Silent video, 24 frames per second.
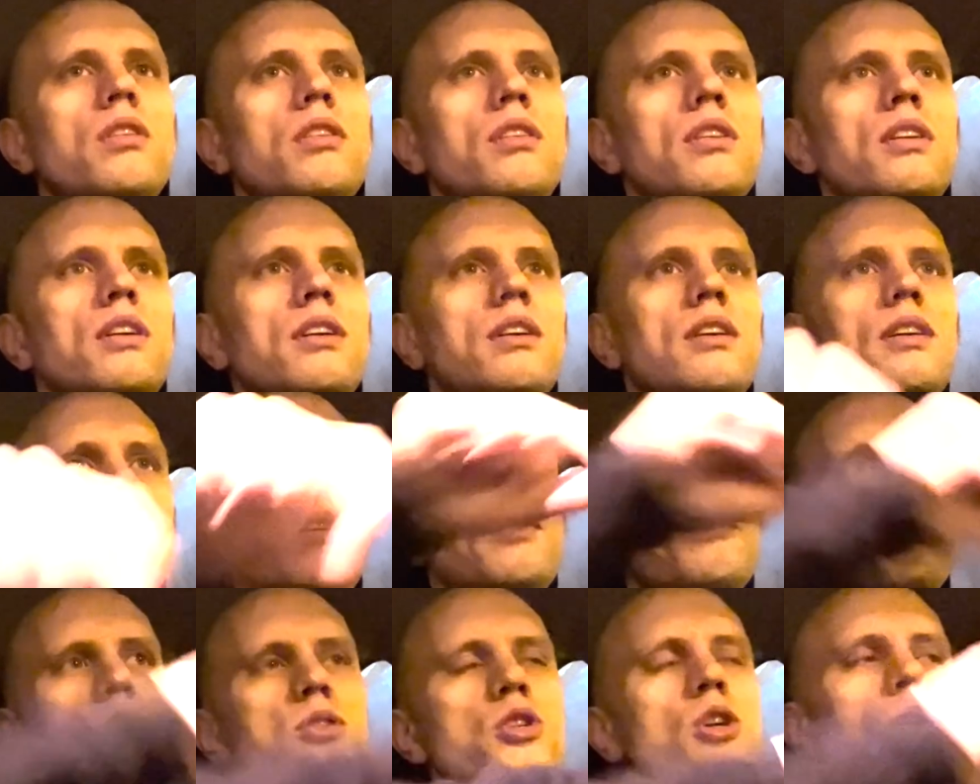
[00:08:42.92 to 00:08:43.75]

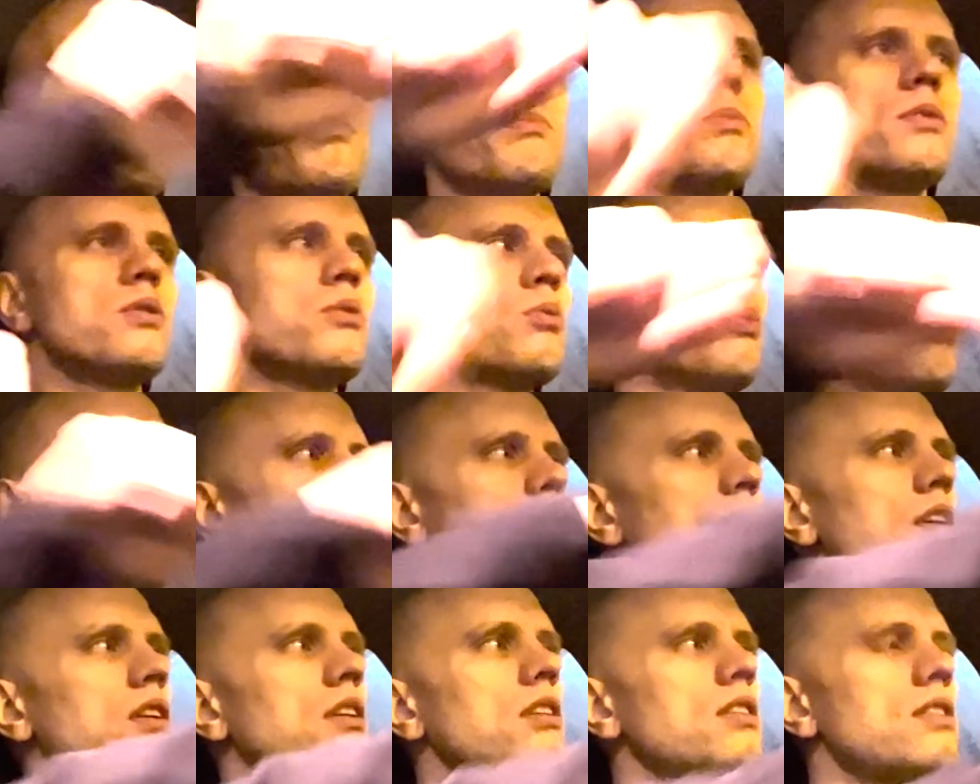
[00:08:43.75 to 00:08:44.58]
jump
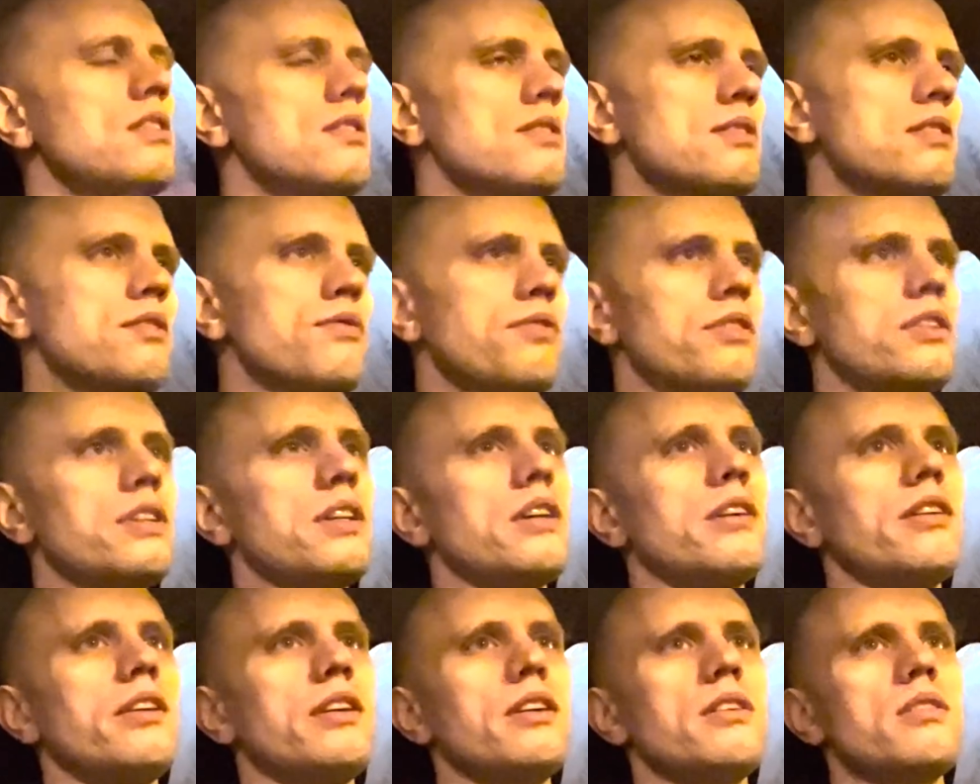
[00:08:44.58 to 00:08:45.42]
between these different
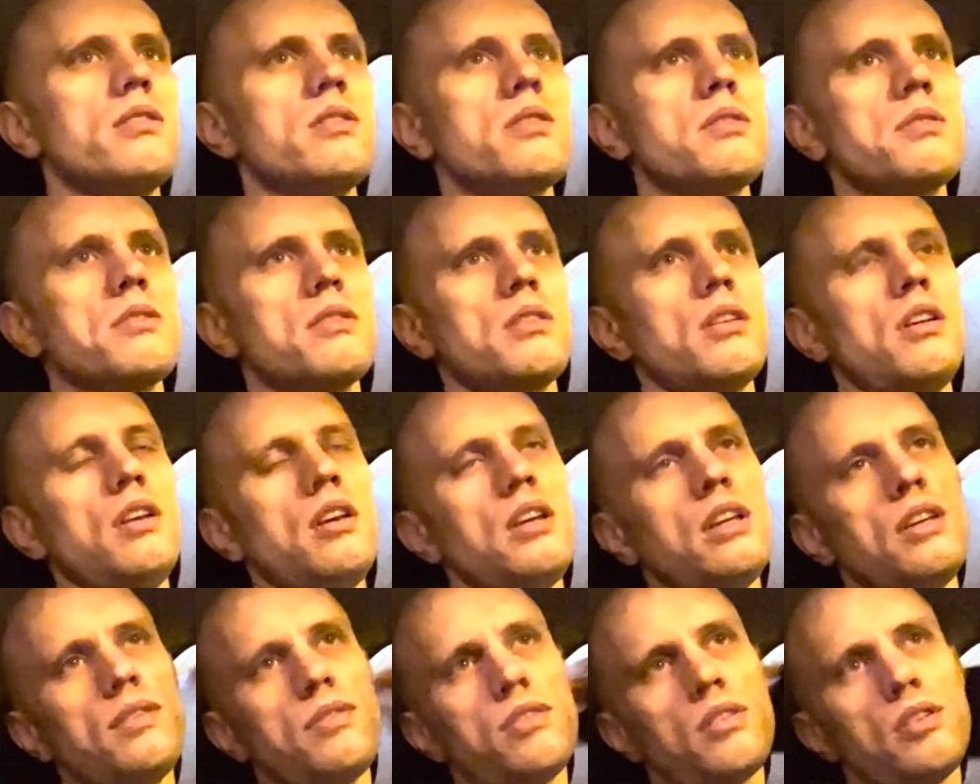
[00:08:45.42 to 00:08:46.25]
areas,
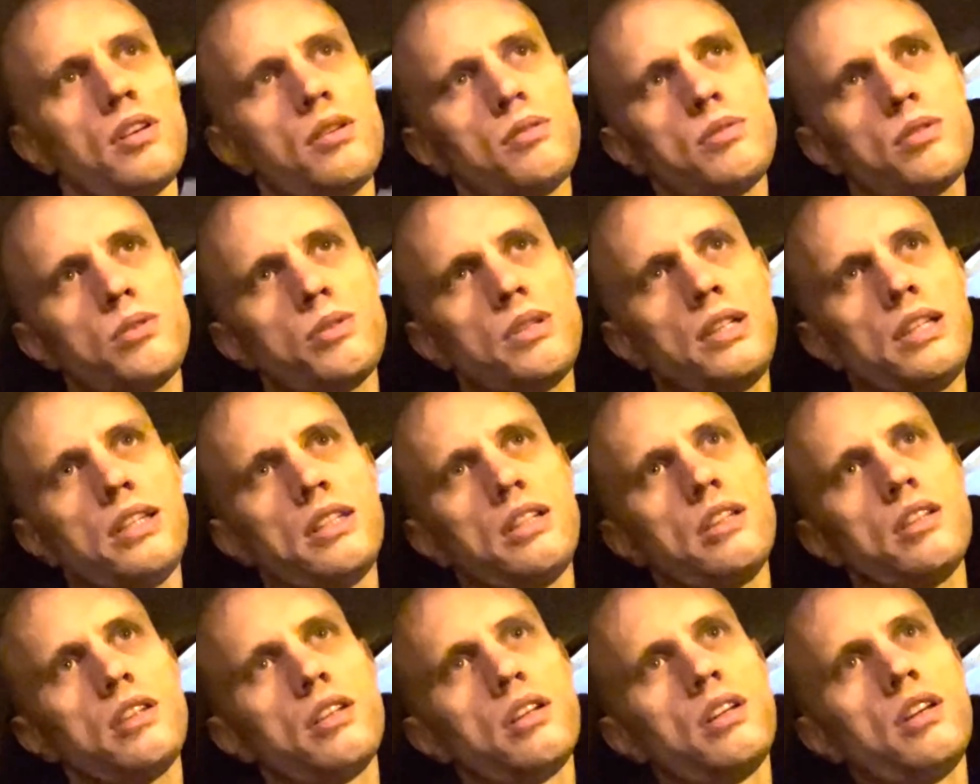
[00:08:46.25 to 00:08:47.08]
even though I would
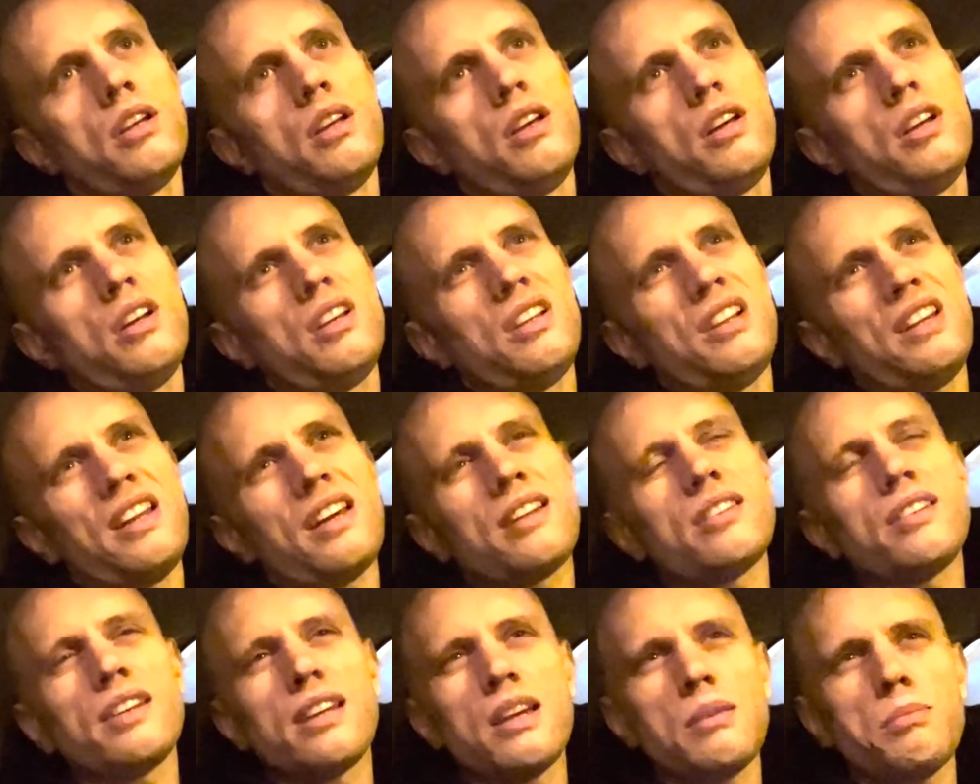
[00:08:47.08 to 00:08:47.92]
really
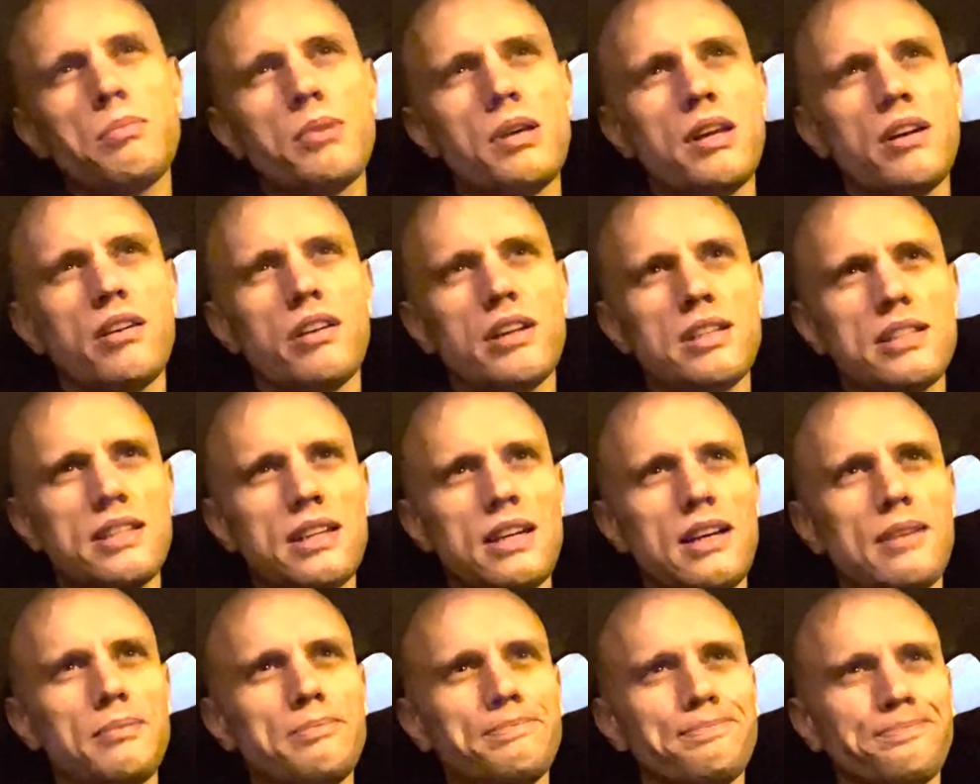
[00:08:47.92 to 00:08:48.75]
like to get better at
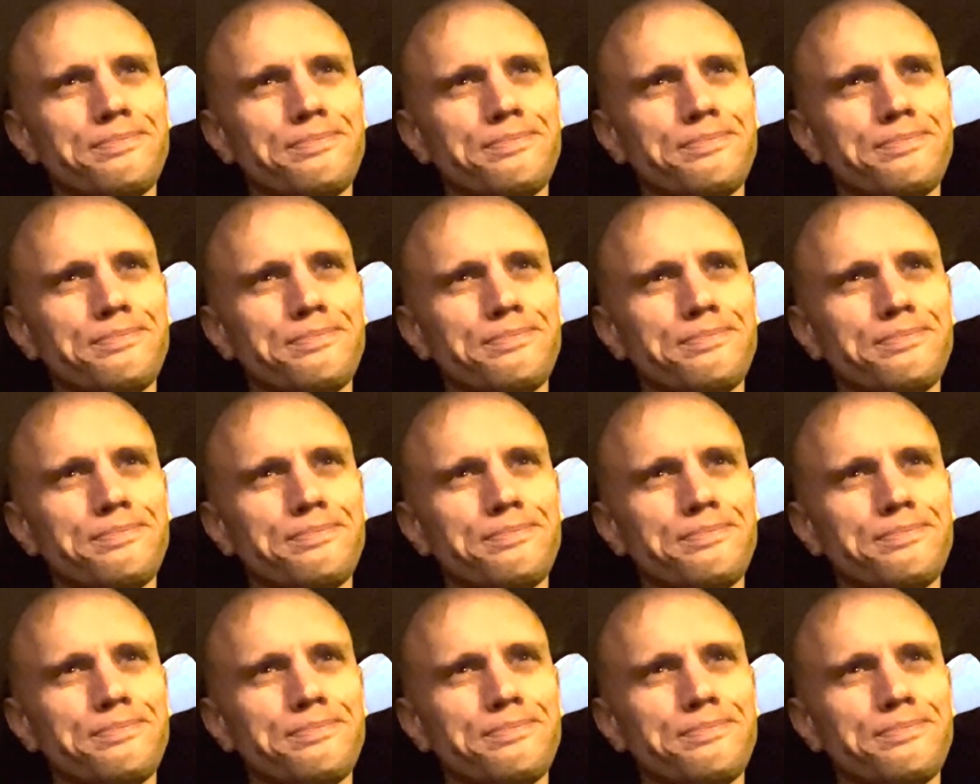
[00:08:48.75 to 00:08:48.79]
that.